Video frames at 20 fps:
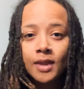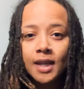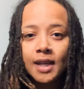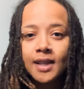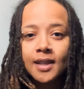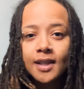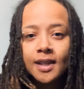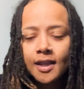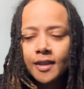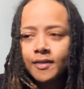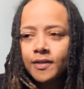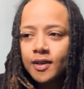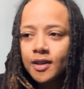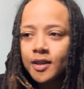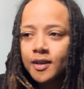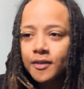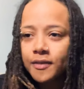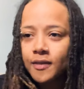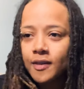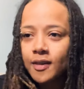And even
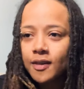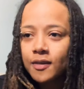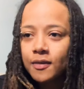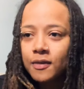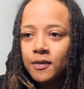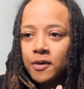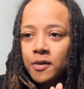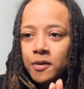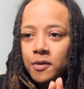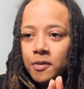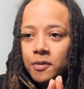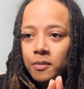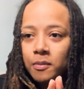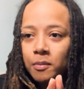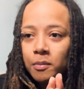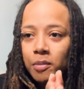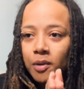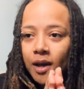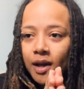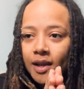if it
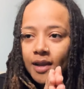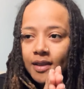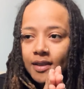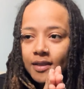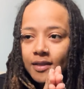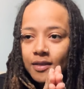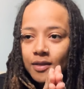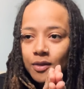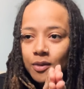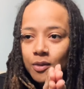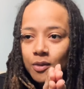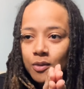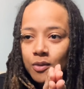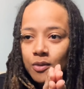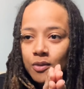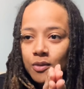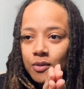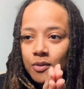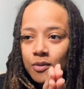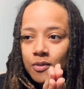brightens
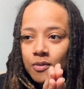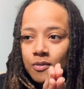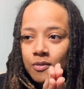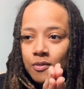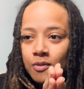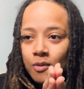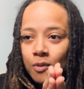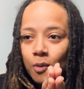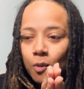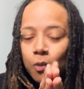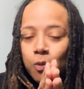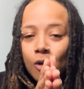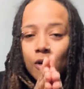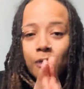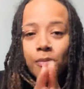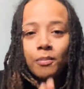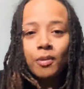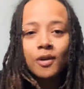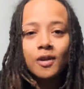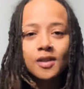
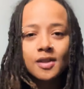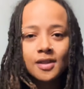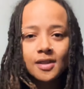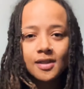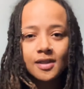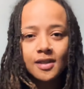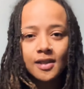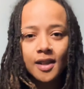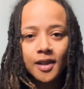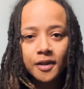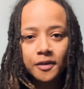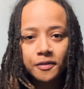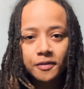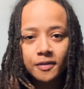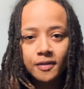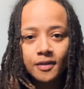one person's life,